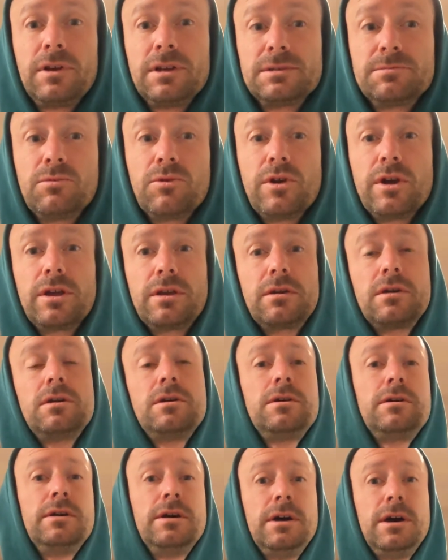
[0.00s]
rest break
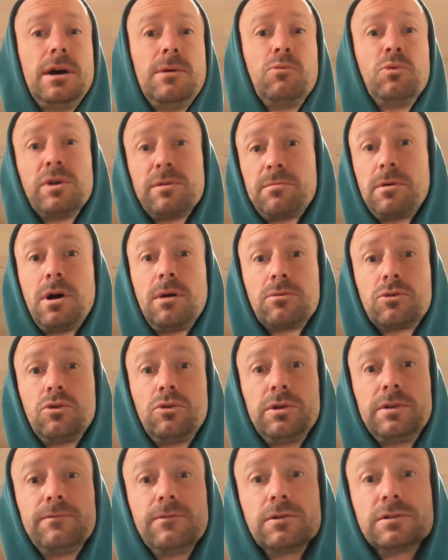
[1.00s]
with palm
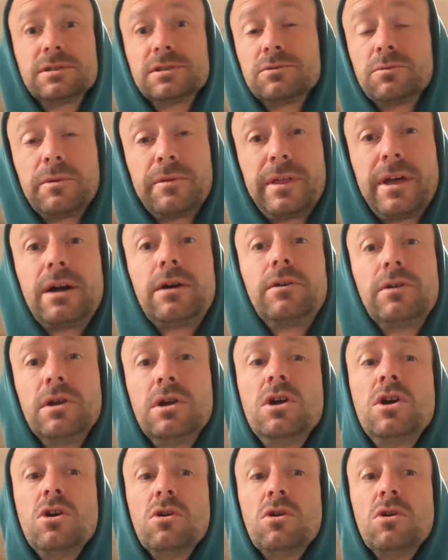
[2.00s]
cooling versus without,